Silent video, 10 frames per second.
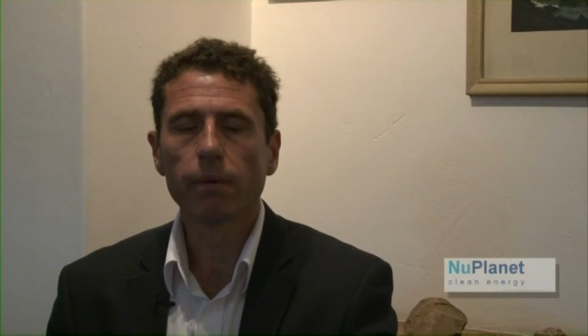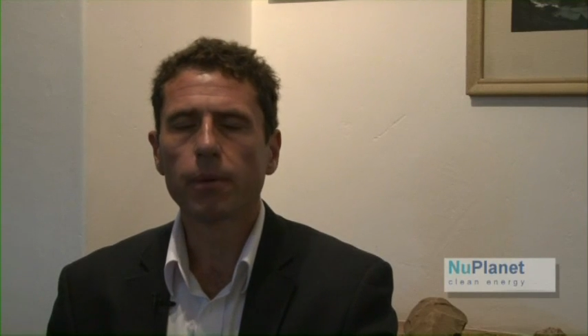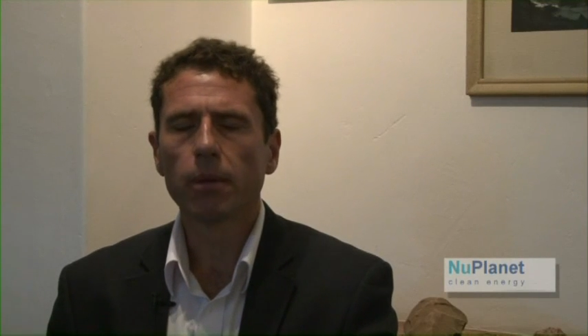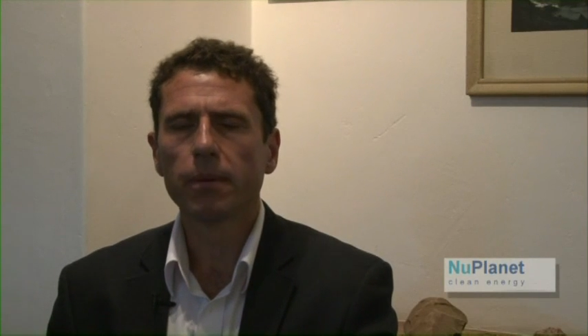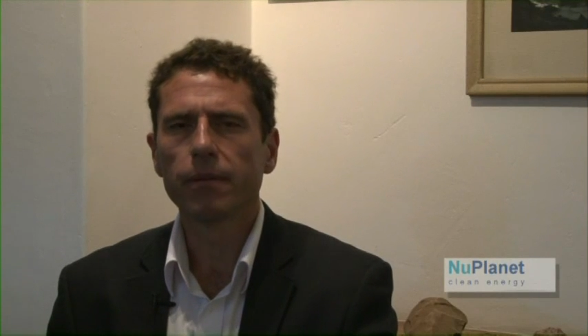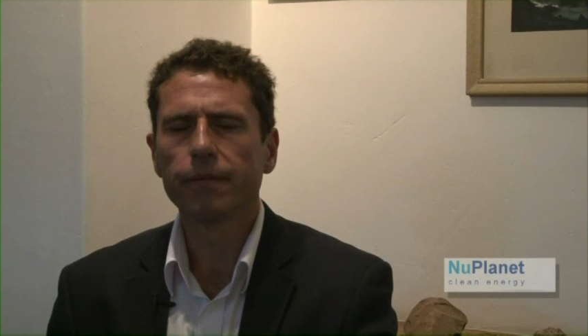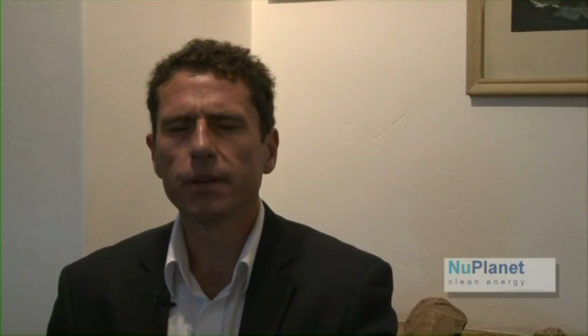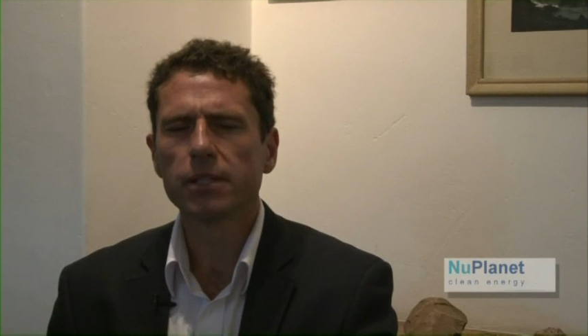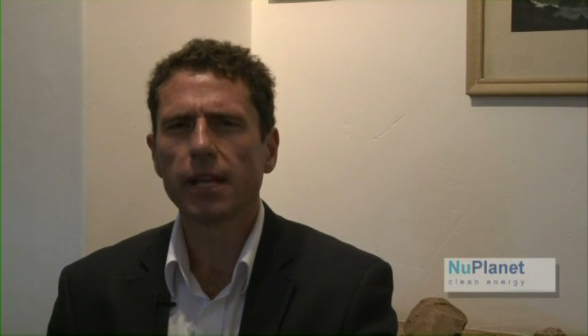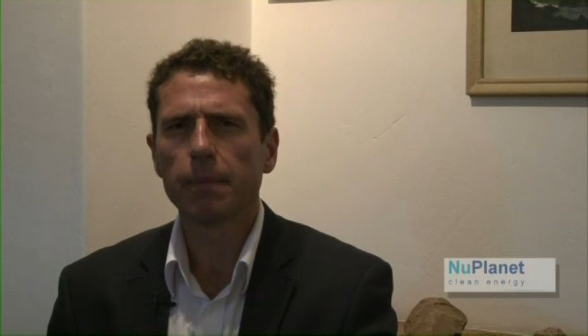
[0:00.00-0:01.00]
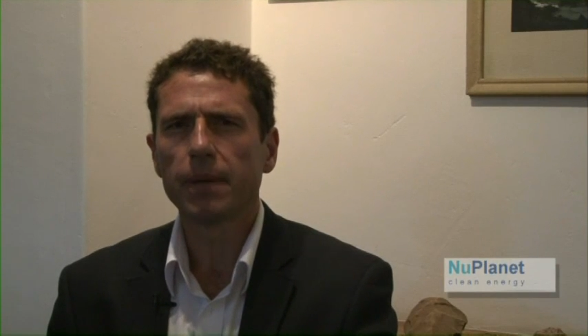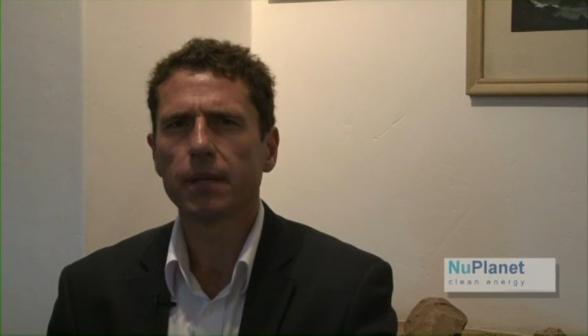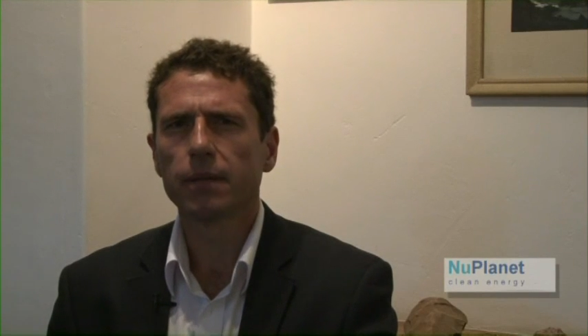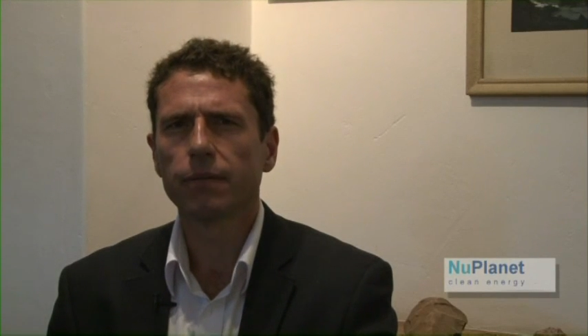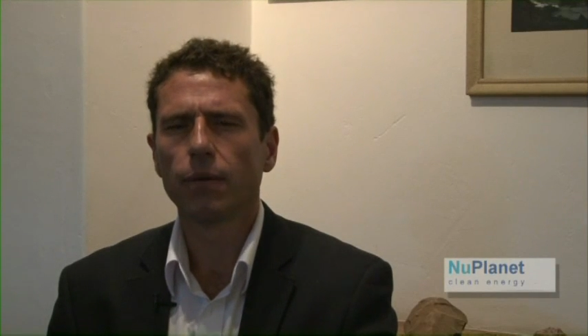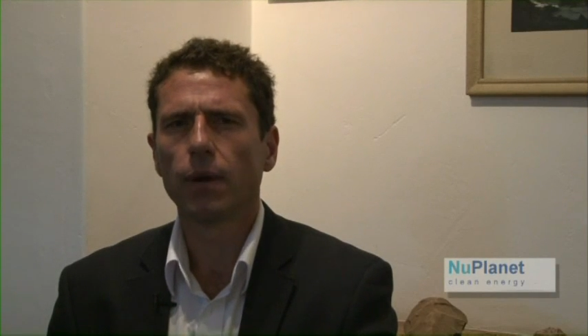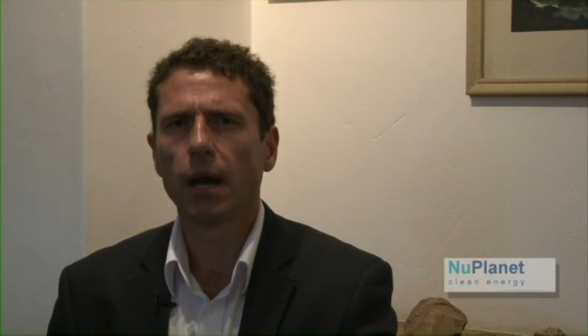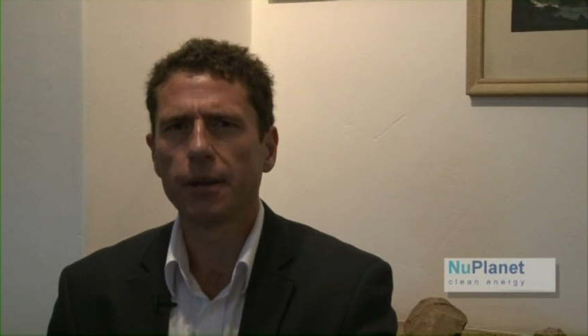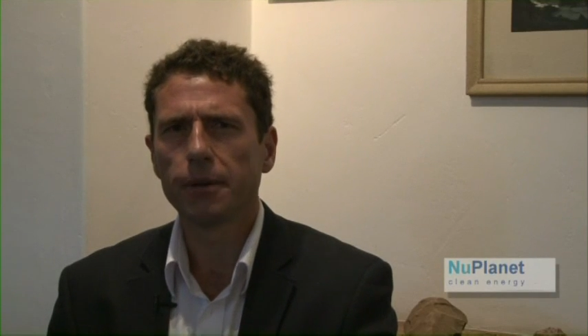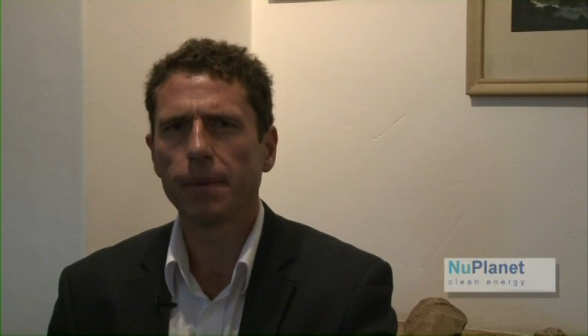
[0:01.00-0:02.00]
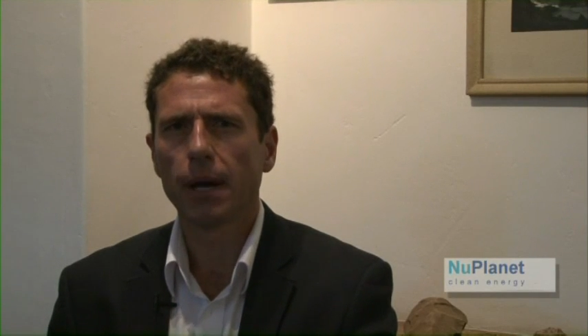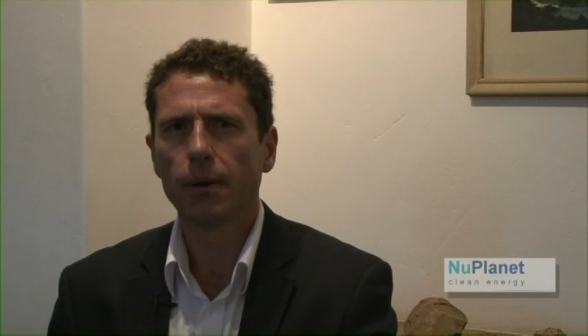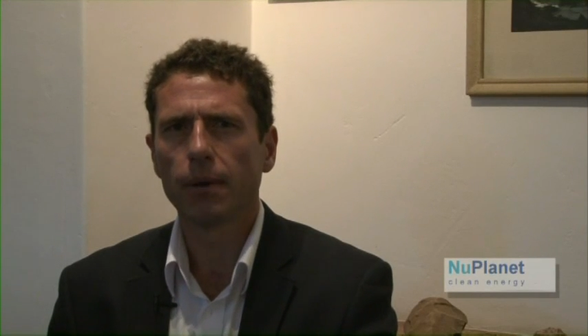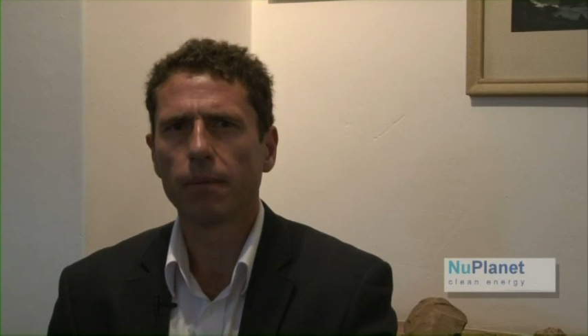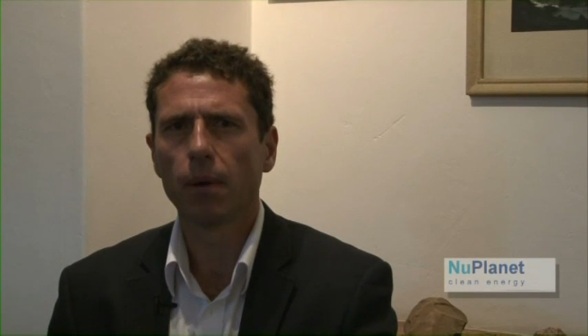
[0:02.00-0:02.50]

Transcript: were probably the first applicant for a hydropower